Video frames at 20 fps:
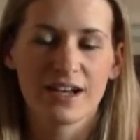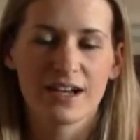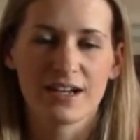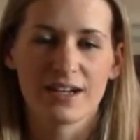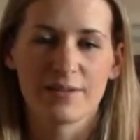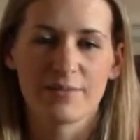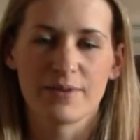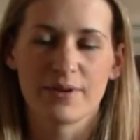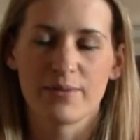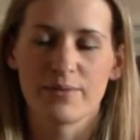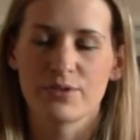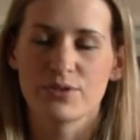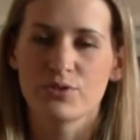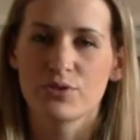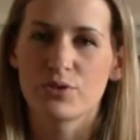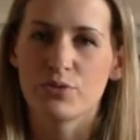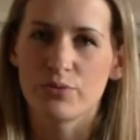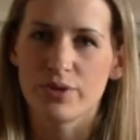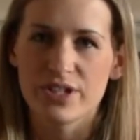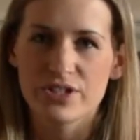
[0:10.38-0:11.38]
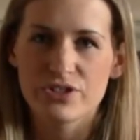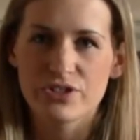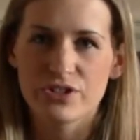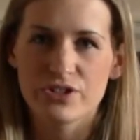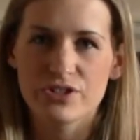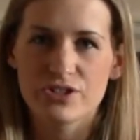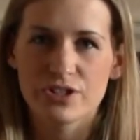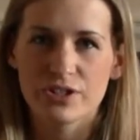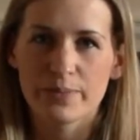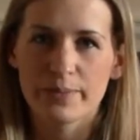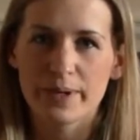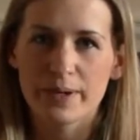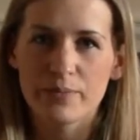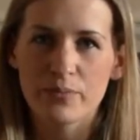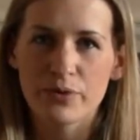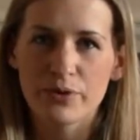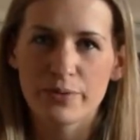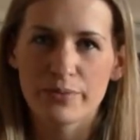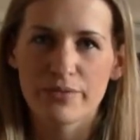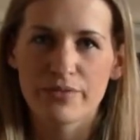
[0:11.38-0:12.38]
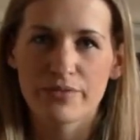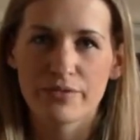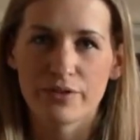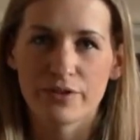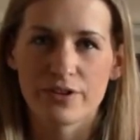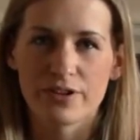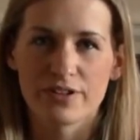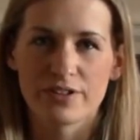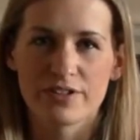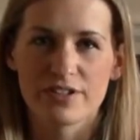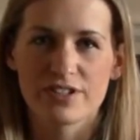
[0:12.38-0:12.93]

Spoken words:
I was going to research it a bit more before I